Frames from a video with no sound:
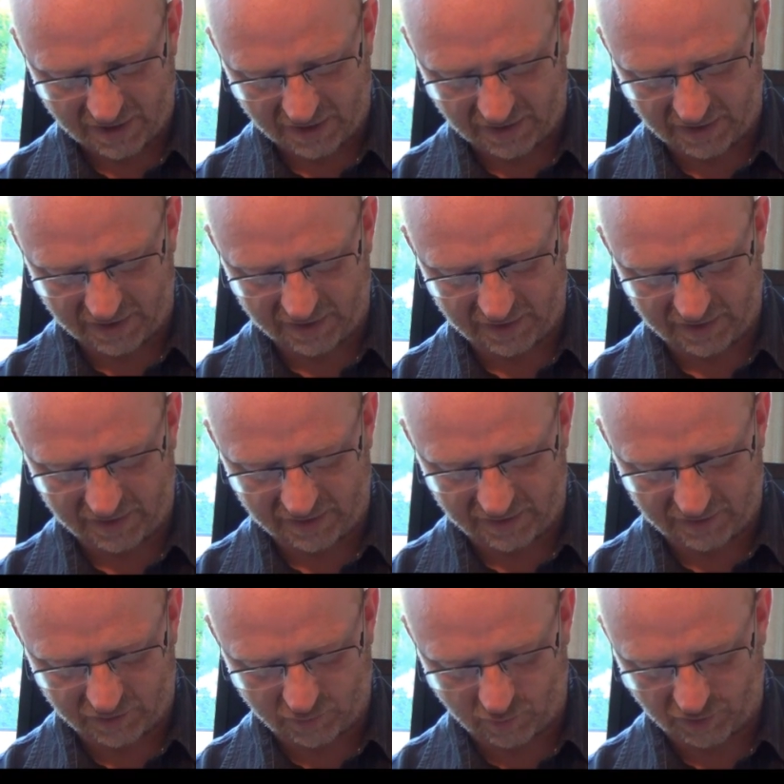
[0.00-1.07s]
It, it,
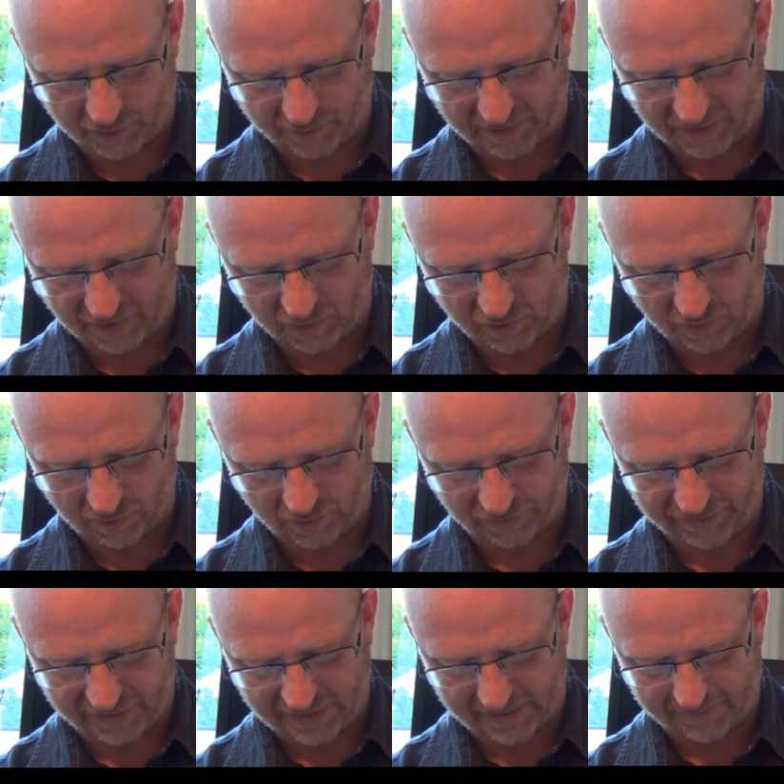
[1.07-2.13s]
it's what's been
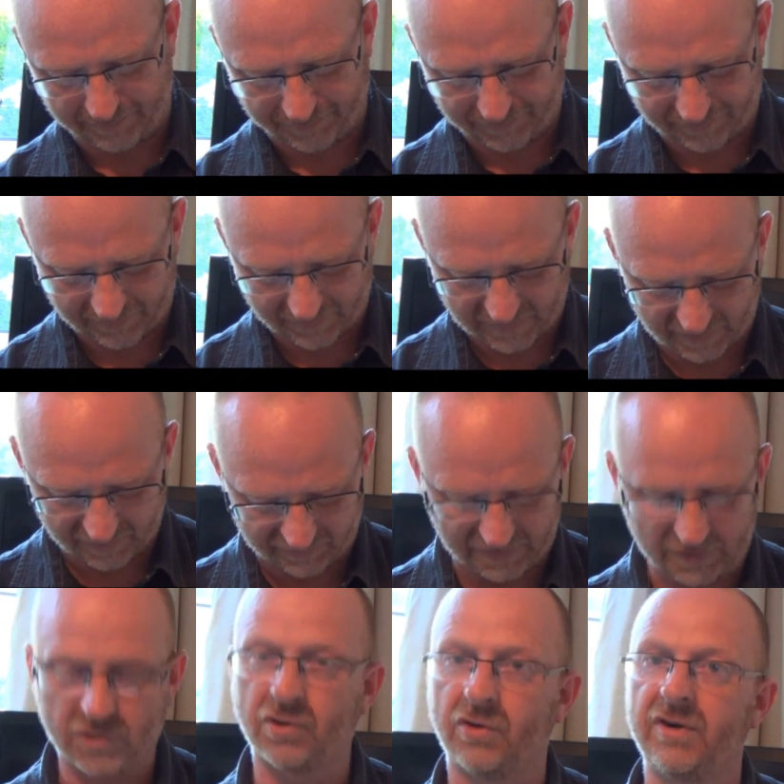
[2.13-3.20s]
called um,
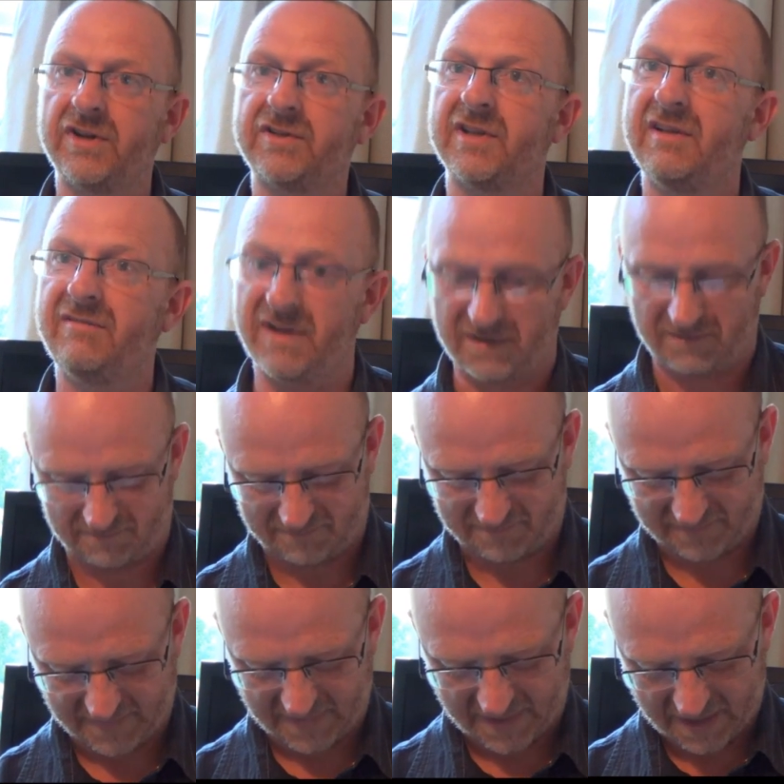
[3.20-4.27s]
victorious living.
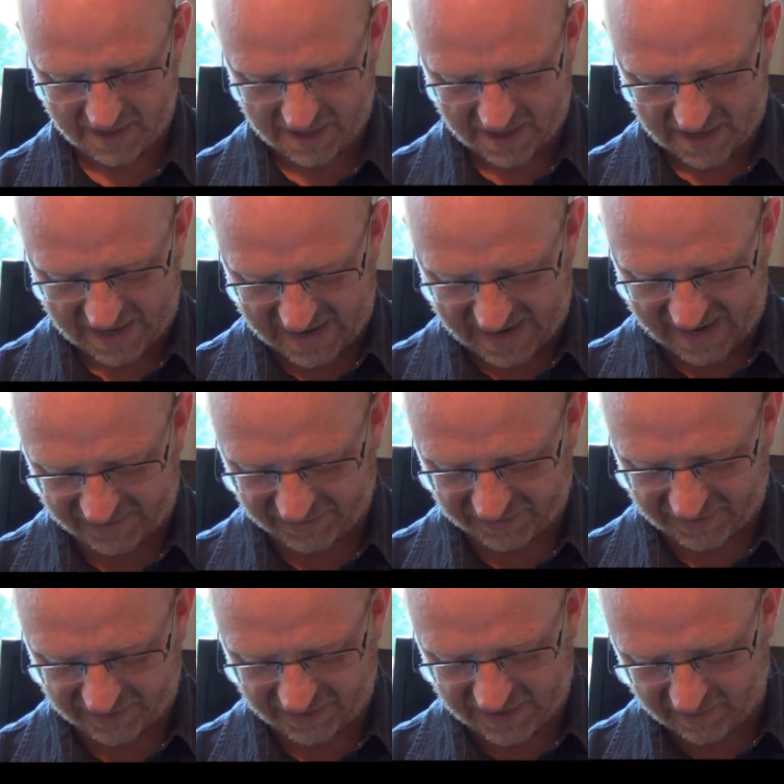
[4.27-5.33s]
Mm-hmm.
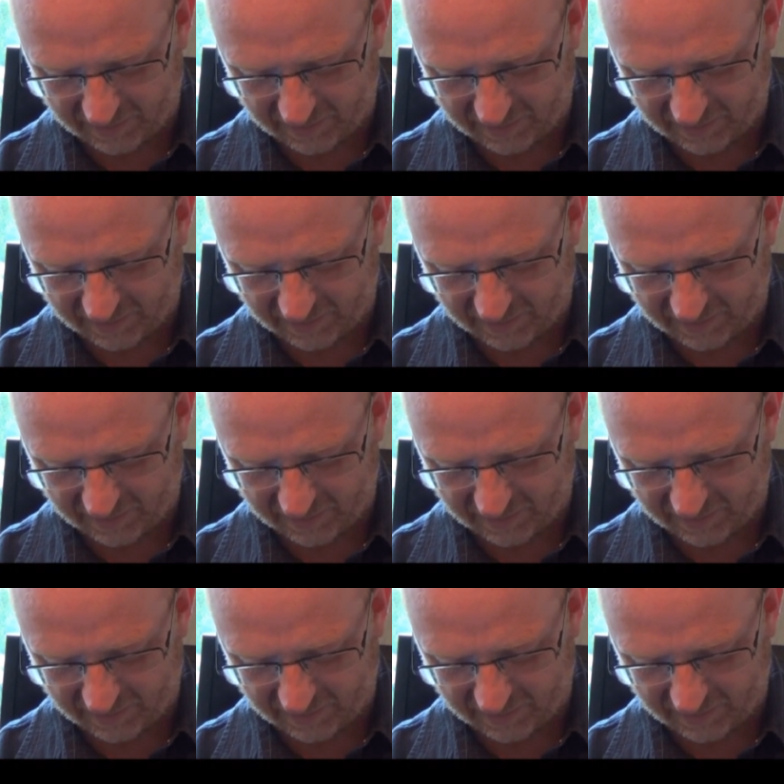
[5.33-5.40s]
And the